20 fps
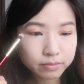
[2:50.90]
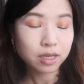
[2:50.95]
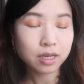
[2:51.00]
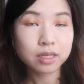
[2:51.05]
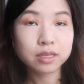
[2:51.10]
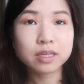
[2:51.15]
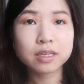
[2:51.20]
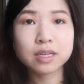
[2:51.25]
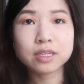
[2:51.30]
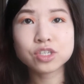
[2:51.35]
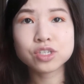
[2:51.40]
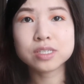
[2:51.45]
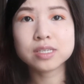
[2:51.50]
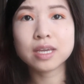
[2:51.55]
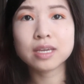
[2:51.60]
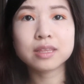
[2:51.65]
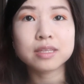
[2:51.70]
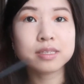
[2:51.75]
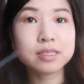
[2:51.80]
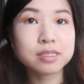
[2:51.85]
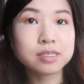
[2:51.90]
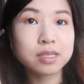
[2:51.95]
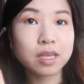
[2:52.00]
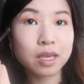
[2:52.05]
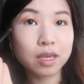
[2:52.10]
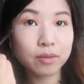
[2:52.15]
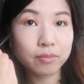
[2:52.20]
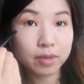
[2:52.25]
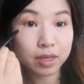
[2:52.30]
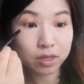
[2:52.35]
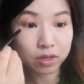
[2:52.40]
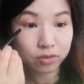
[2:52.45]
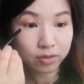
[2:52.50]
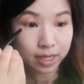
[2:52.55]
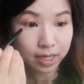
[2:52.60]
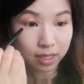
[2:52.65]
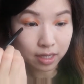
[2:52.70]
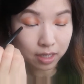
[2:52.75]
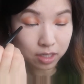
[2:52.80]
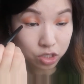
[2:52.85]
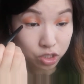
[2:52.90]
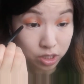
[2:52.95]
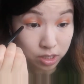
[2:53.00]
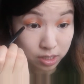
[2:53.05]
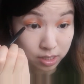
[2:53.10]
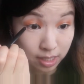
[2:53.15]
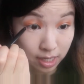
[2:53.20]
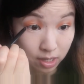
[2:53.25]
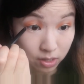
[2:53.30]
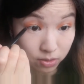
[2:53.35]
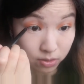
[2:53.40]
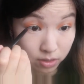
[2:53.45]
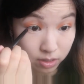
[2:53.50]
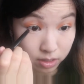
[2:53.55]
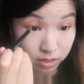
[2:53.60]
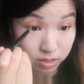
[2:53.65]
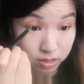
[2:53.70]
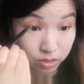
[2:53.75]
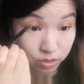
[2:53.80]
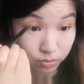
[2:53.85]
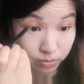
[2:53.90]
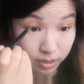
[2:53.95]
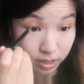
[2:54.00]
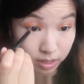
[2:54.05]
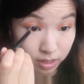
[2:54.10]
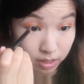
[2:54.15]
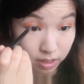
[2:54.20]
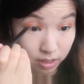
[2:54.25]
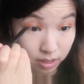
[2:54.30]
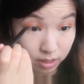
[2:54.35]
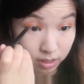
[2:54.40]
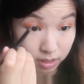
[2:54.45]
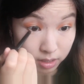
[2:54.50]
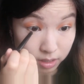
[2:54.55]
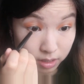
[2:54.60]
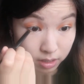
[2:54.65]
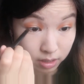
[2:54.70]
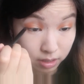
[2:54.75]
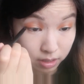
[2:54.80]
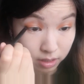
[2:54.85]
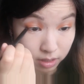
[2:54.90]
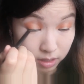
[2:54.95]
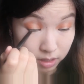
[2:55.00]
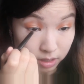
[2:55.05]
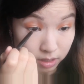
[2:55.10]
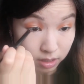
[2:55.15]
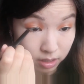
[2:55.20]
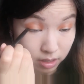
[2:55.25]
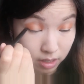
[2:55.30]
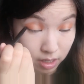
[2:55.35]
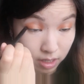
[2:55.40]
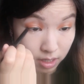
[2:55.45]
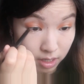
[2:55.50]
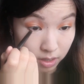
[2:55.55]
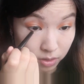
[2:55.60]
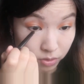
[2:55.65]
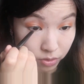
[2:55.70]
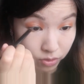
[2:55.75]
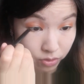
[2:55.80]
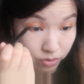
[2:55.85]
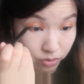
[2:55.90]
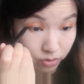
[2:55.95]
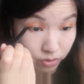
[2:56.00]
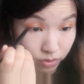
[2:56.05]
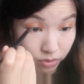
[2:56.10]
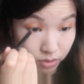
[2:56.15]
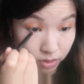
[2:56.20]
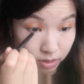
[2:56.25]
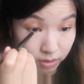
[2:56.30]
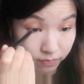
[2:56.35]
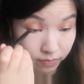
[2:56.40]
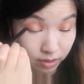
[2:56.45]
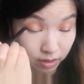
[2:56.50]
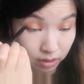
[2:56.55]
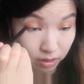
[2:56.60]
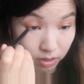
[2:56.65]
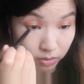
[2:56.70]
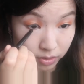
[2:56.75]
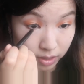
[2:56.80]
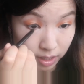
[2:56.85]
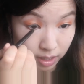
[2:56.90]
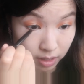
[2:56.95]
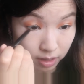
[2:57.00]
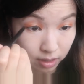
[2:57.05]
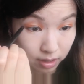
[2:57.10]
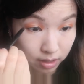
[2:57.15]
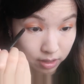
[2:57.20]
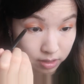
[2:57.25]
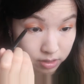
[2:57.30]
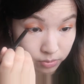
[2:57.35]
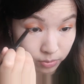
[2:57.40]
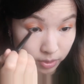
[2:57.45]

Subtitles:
And then I should take this same gradation down onto my outer third of the lower eyelid as